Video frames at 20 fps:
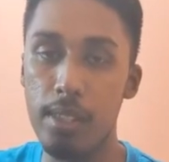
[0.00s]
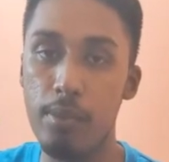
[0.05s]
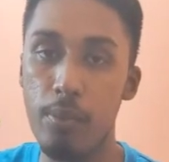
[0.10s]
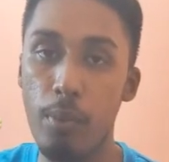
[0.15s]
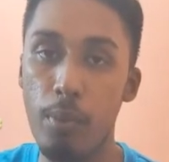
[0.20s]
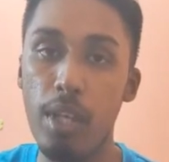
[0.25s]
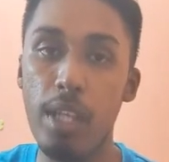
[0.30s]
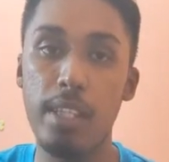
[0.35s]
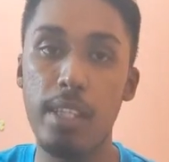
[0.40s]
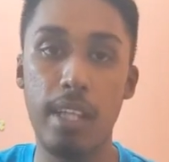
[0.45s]

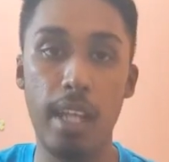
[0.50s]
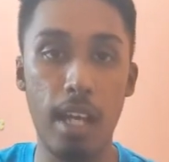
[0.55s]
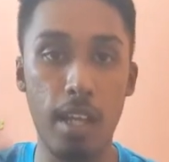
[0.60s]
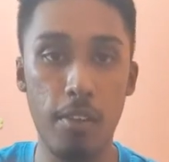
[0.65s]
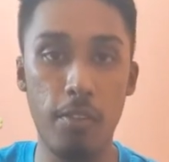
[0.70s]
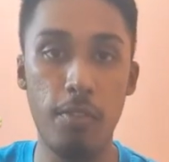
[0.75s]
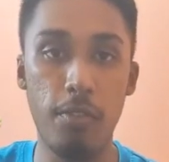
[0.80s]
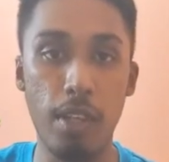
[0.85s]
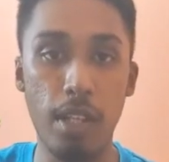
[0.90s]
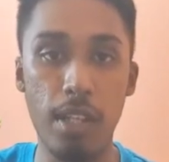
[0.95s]
way that I
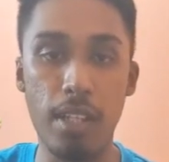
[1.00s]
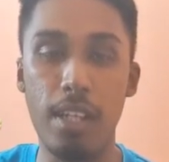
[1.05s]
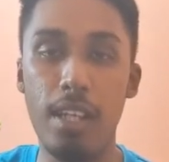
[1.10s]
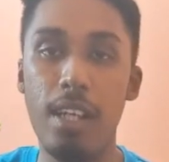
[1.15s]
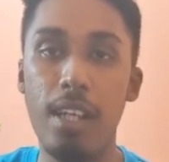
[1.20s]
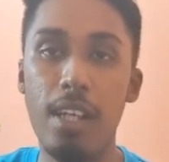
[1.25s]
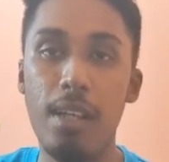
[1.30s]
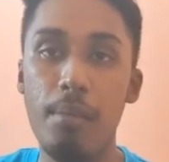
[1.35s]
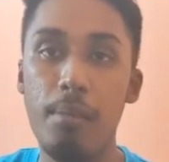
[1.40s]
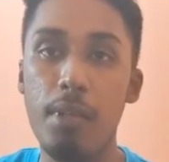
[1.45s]
feel,
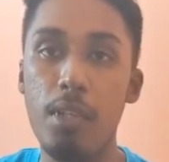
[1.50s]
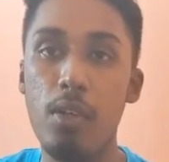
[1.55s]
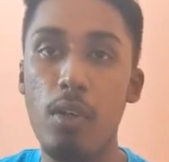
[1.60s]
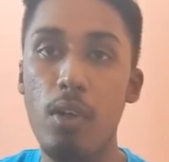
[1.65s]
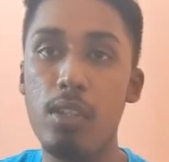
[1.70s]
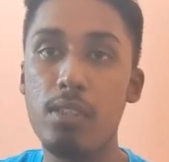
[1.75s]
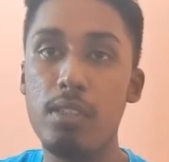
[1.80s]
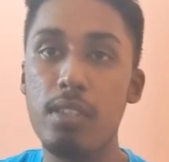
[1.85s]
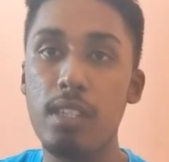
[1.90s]
because